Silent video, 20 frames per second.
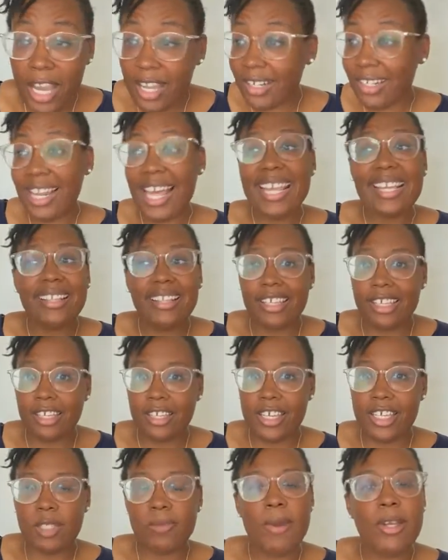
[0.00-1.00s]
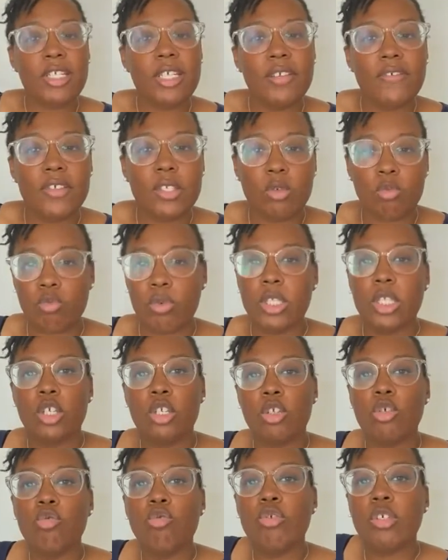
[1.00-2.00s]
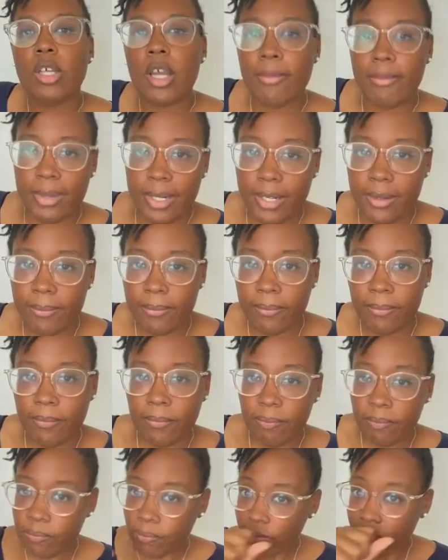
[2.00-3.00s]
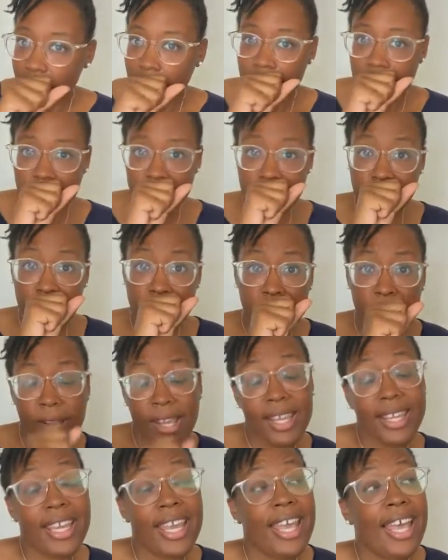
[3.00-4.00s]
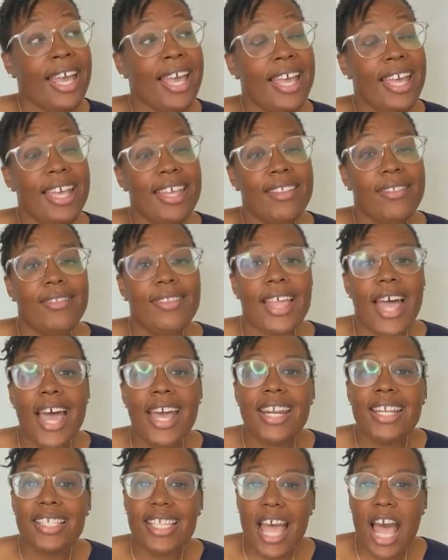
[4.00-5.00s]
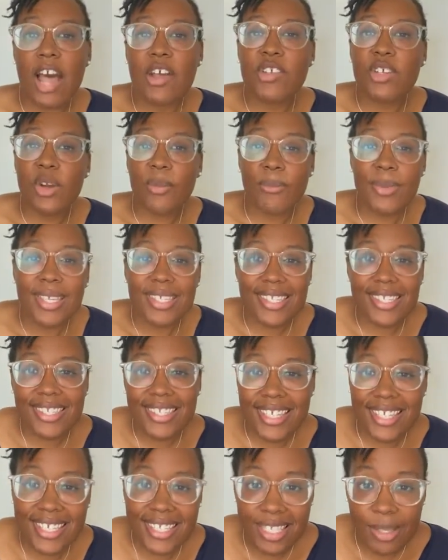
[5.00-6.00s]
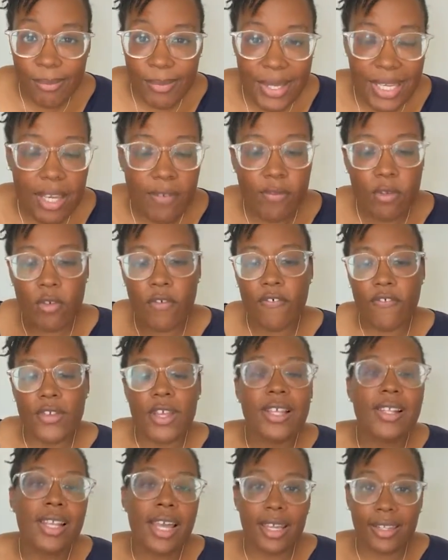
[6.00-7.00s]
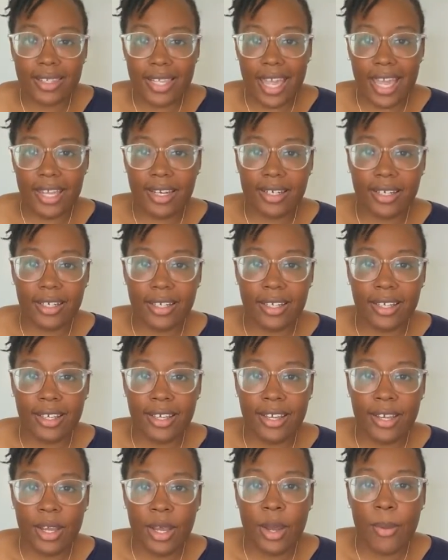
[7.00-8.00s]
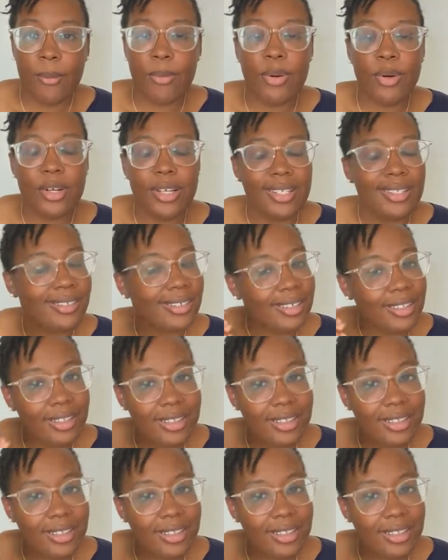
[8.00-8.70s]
Unlikely, especially if it's a really huge company. Okay? That is how your business needs to be. If you feel like that, put